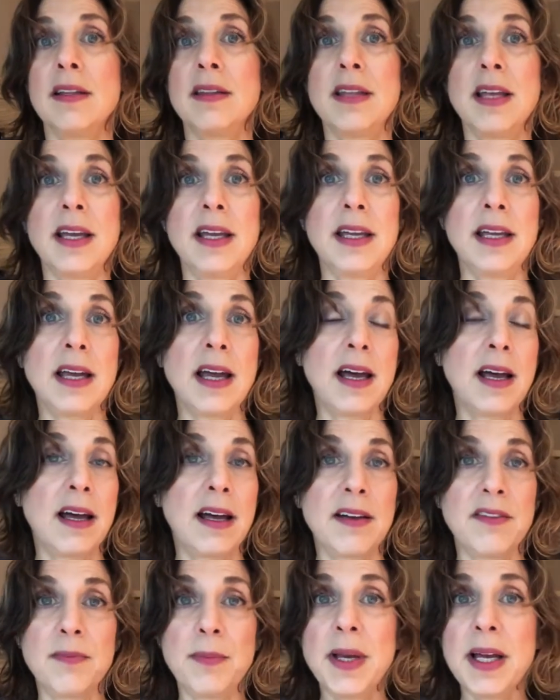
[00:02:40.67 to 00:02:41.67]
they
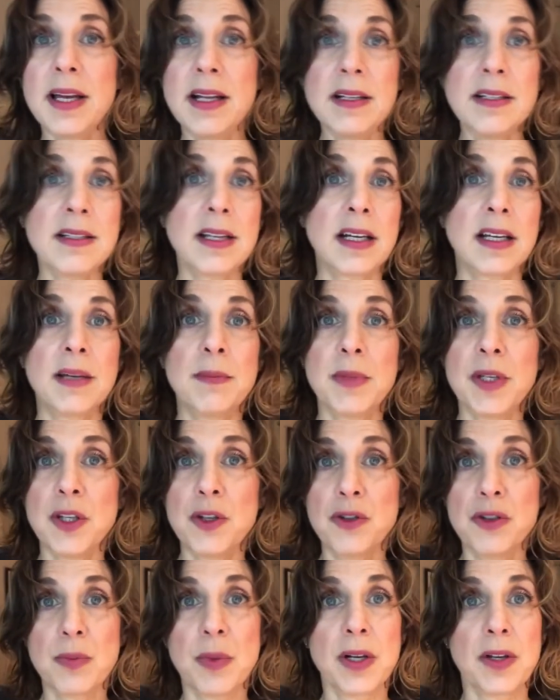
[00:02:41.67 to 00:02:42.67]
have beds that can be
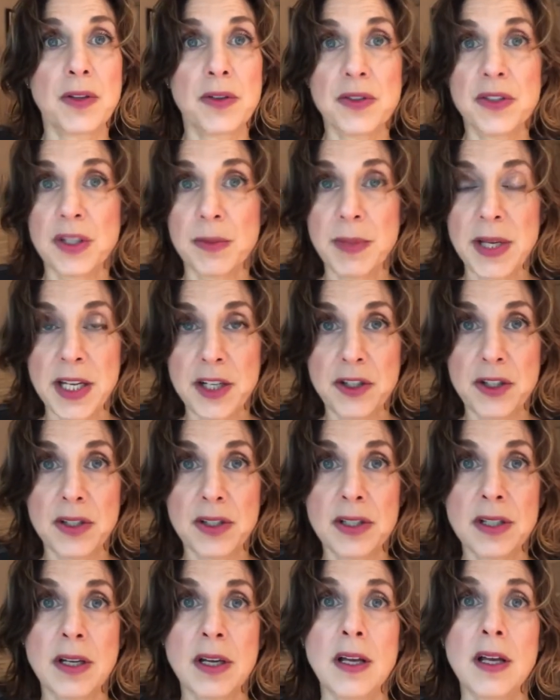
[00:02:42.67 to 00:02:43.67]
used by other sick
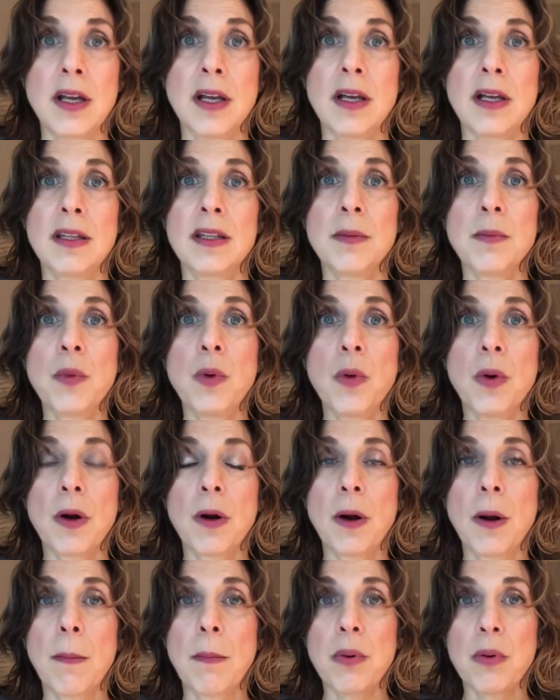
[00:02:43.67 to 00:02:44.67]
patients. The
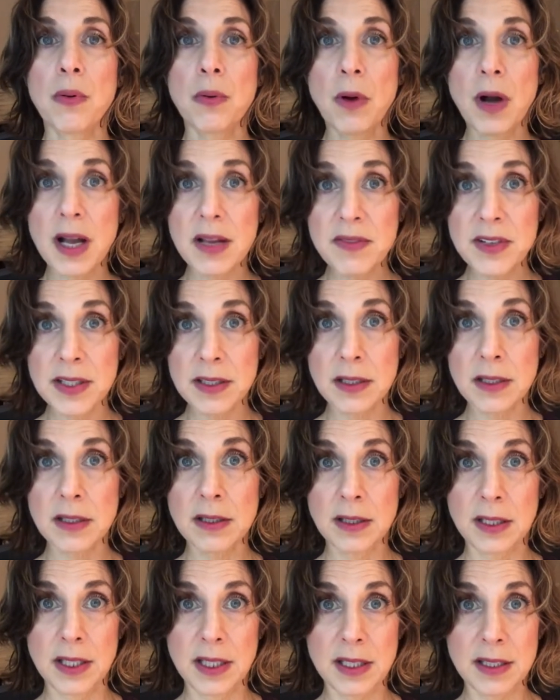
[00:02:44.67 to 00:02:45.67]
more private
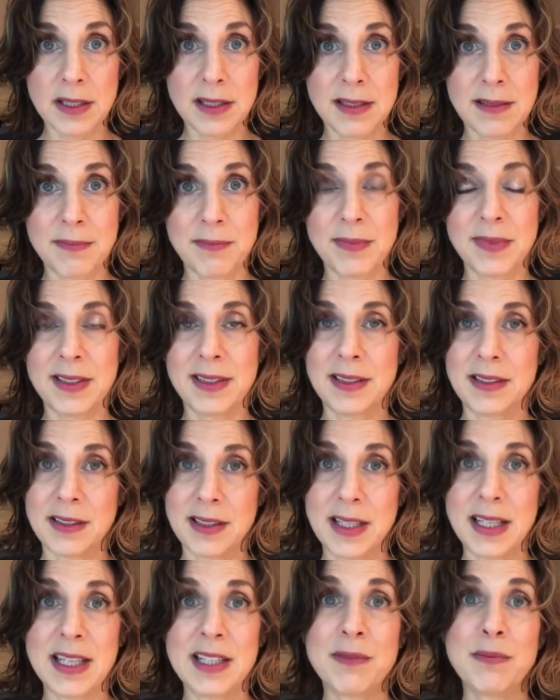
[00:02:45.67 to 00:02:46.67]
clinics
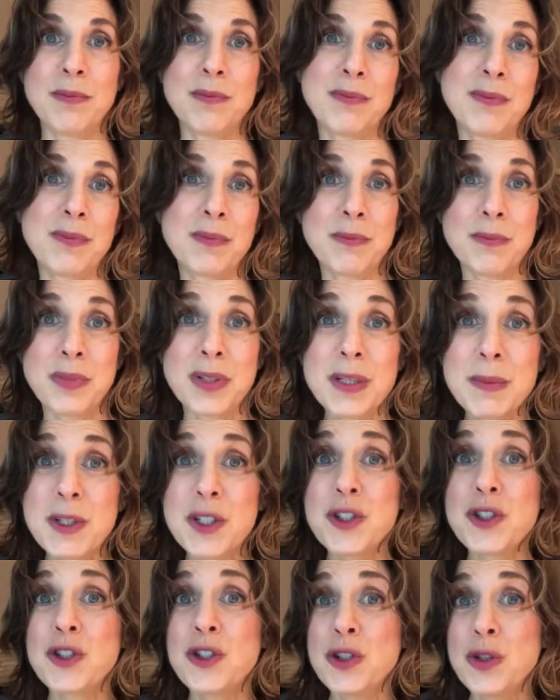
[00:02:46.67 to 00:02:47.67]
can pretty
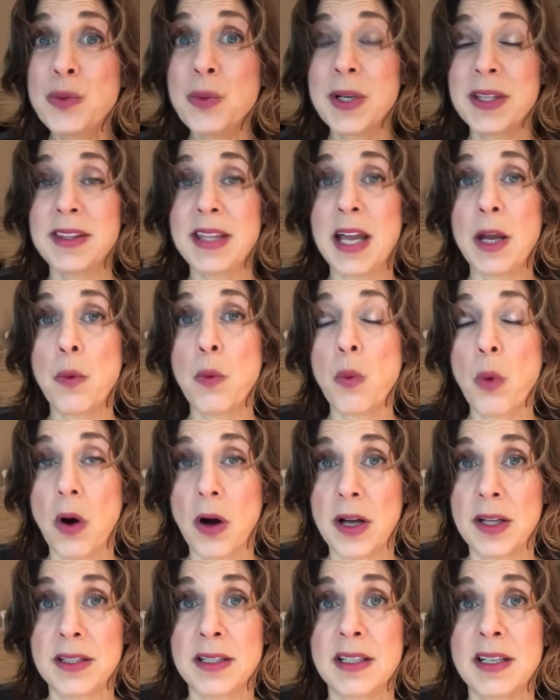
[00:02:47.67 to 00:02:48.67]
much do what they
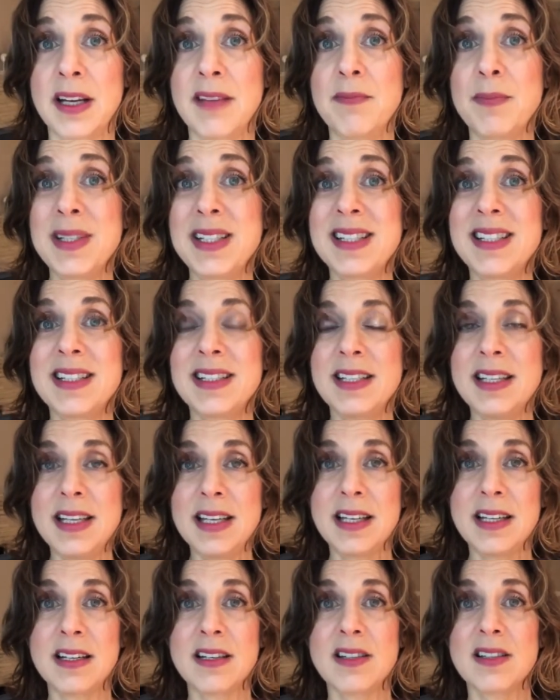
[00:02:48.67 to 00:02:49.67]
want, and I've been
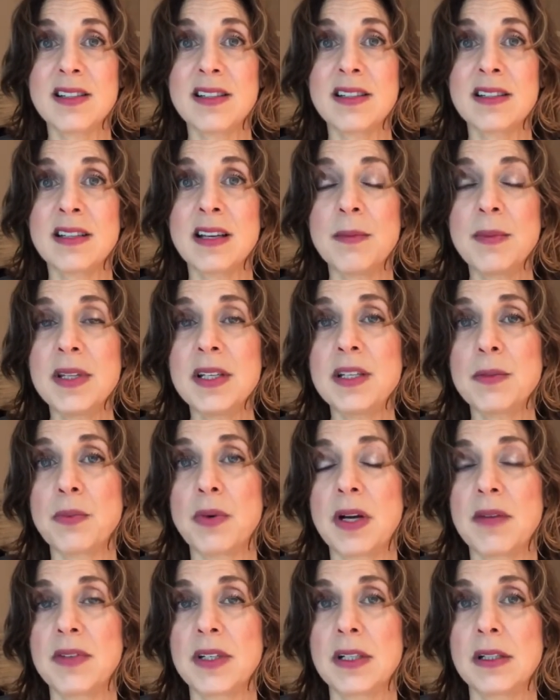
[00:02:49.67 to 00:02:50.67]
seeing some of these
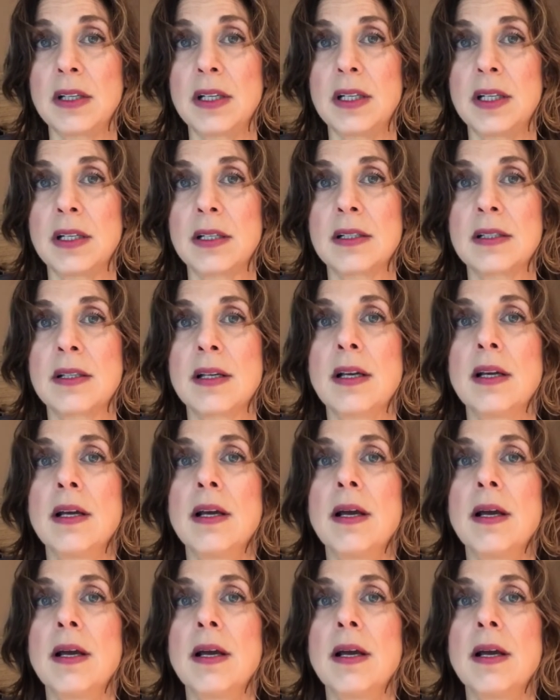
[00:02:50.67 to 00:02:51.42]
private clinics